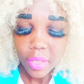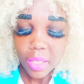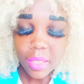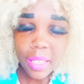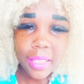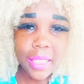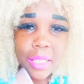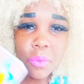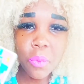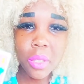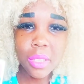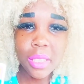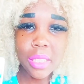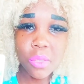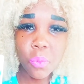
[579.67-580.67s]
They didn't
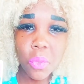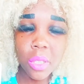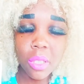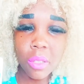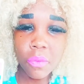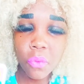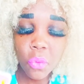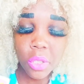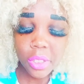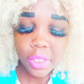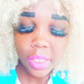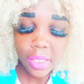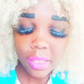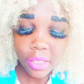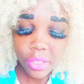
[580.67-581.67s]
want this Wheel of
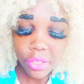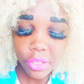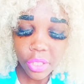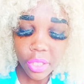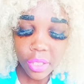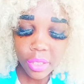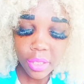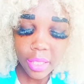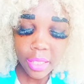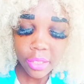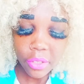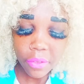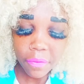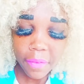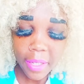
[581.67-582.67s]
Fortune to turn in
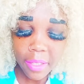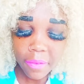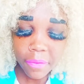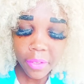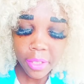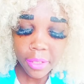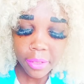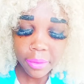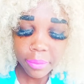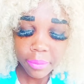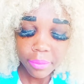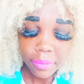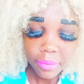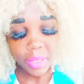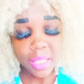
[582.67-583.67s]
your favor
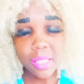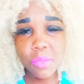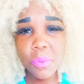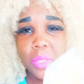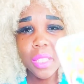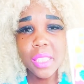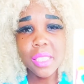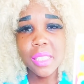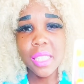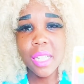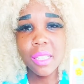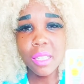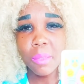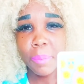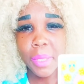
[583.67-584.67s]
because with this
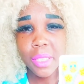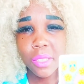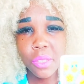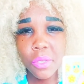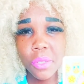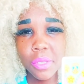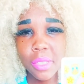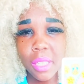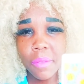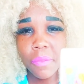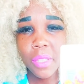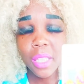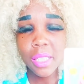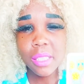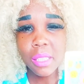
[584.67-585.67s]
10 of Pentacles, I
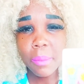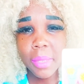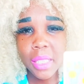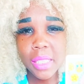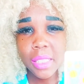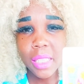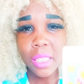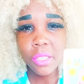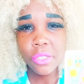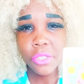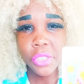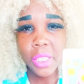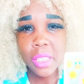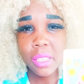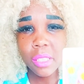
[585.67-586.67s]
feel like some of these
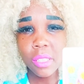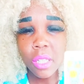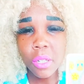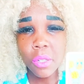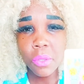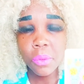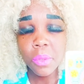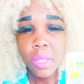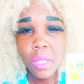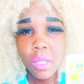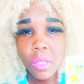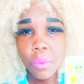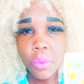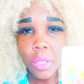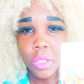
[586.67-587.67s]
energies know
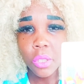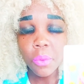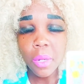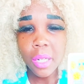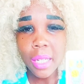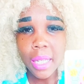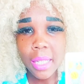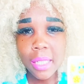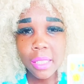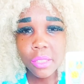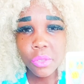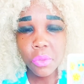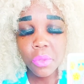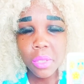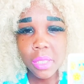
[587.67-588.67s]
where you are heading
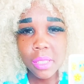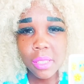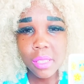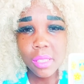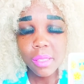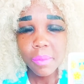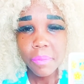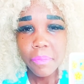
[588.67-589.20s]
towards.